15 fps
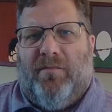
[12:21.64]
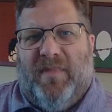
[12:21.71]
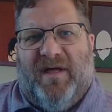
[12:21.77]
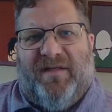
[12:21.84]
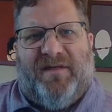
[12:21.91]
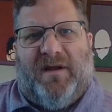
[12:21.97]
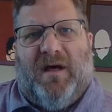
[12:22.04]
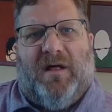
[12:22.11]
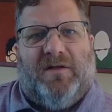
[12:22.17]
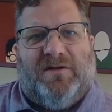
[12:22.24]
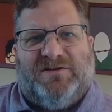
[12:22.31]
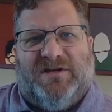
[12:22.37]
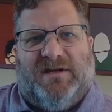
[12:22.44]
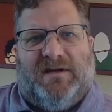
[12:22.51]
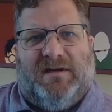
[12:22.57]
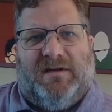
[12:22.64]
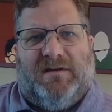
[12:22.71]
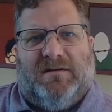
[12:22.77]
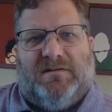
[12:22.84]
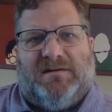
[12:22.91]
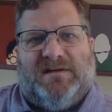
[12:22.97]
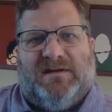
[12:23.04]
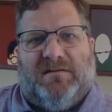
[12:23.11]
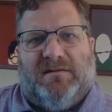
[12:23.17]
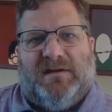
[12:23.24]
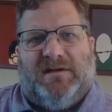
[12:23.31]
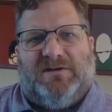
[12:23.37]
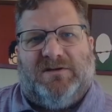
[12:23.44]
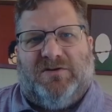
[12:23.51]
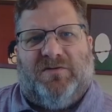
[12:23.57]
methodology to
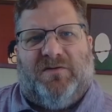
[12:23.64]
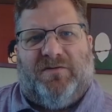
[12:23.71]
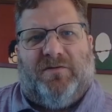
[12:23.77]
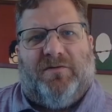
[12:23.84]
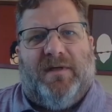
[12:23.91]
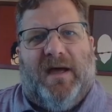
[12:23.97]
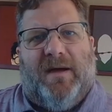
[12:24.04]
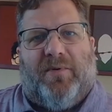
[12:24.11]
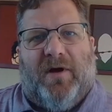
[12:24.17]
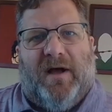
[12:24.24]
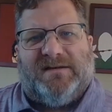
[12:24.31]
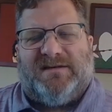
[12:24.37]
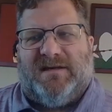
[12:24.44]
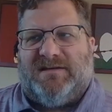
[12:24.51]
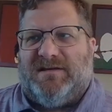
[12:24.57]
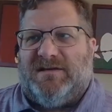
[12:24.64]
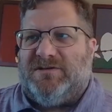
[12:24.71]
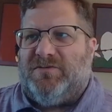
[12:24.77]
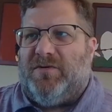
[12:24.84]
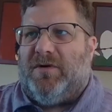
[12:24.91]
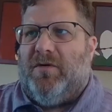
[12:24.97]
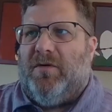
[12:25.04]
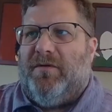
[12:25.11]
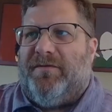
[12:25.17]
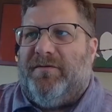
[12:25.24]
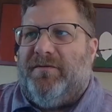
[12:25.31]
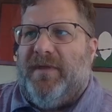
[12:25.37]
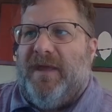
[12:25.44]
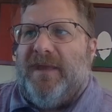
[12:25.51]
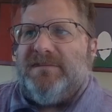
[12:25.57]
lead you through that process as you were going
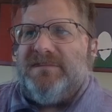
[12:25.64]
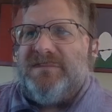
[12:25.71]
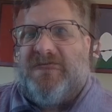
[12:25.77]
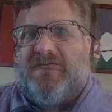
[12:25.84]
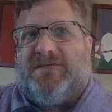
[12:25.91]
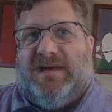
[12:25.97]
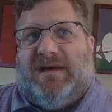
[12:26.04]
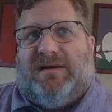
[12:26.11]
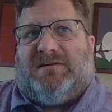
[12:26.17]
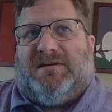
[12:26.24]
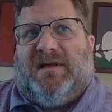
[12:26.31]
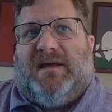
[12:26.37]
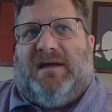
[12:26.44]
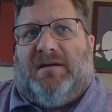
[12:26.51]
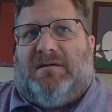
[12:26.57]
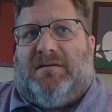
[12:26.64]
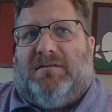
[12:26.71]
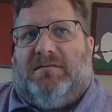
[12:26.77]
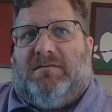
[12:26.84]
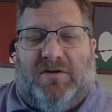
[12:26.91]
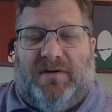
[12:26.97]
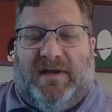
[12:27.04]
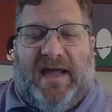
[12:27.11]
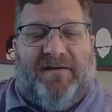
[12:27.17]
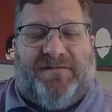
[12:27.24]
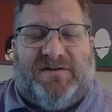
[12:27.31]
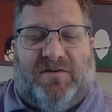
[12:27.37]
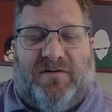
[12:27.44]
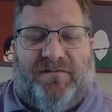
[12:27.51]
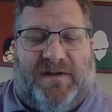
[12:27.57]
through that. So it sounds like TOGAF
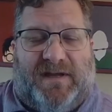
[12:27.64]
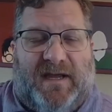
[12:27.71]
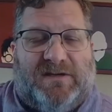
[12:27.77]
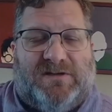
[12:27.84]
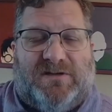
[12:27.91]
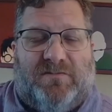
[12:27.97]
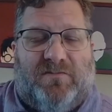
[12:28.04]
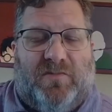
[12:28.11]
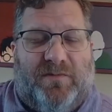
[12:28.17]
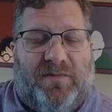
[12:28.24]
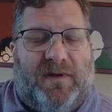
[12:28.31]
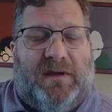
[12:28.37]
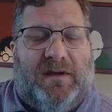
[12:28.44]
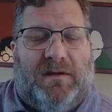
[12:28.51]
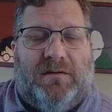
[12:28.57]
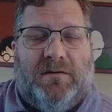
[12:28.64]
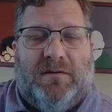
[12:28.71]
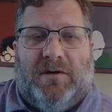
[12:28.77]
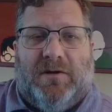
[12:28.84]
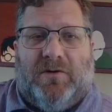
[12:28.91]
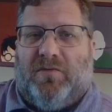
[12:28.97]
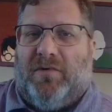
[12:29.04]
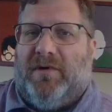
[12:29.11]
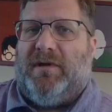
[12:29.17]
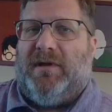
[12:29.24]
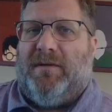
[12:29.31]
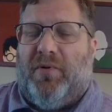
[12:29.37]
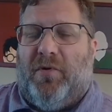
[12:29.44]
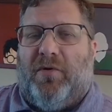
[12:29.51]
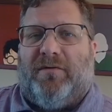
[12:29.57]
certification would be
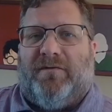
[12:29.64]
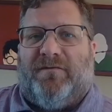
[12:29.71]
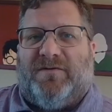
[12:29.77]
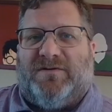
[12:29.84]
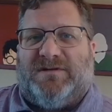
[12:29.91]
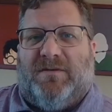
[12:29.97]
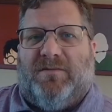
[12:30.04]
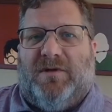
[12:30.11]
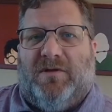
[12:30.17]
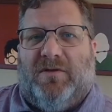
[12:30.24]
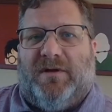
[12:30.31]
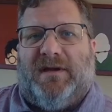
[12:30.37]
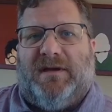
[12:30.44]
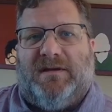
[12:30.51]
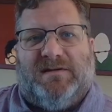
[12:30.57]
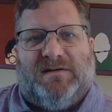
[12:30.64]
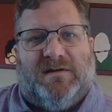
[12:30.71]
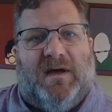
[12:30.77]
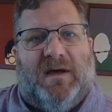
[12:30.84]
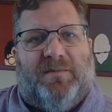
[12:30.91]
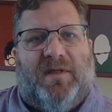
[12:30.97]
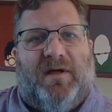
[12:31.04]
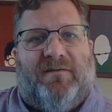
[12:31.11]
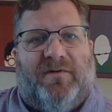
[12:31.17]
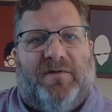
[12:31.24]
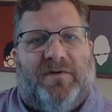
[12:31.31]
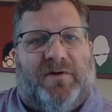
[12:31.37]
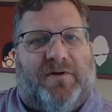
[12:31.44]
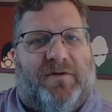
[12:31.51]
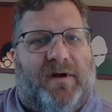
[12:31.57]
really important for someone looking to up level
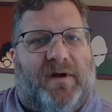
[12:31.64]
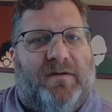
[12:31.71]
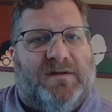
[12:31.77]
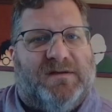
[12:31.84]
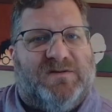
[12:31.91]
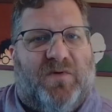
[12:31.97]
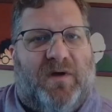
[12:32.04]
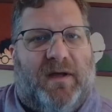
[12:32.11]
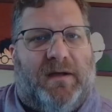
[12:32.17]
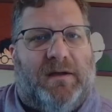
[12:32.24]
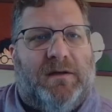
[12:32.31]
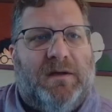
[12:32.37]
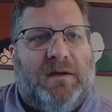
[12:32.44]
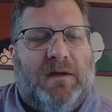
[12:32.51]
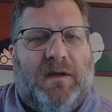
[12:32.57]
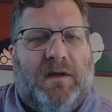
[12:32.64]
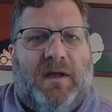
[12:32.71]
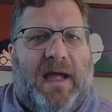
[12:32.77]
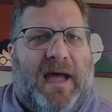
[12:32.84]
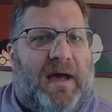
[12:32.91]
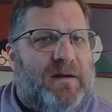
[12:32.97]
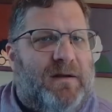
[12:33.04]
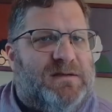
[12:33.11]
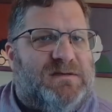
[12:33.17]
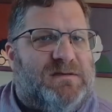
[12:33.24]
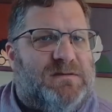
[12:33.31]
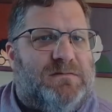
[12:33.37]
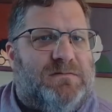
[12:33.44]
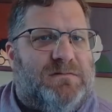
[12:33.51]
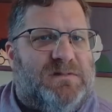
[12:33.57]
their career in this way. How
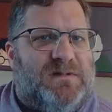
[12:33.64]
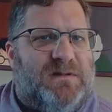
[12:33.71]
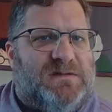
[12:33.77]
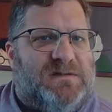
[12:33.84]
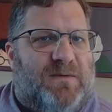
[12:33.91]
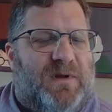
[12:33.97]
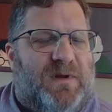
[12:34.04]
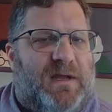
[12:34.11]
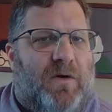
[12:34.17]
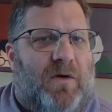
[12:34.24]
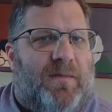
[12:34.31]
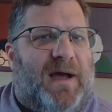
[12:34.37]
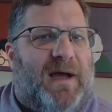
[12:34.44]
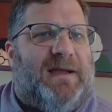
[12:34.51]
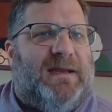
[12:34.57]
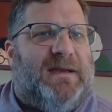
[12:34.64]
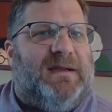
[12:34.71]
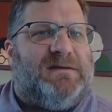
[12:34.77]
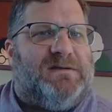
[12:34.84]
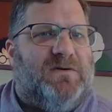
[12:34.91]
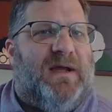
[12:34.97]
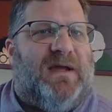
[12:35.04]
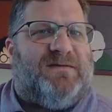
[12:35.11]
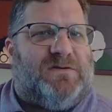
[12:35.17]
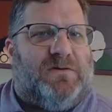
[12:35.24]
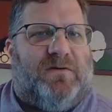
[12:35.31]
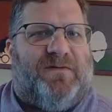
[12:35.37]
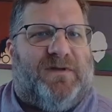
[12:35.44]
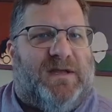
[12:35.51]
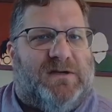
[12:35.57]
does somebody go about getting TOGAF
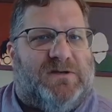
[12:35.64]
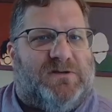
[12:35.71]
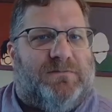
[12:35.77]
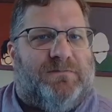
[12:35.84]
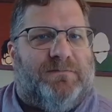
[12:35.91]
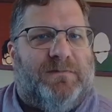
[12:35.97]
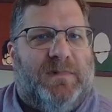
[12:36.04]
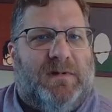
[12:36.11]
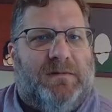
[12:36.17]
certification?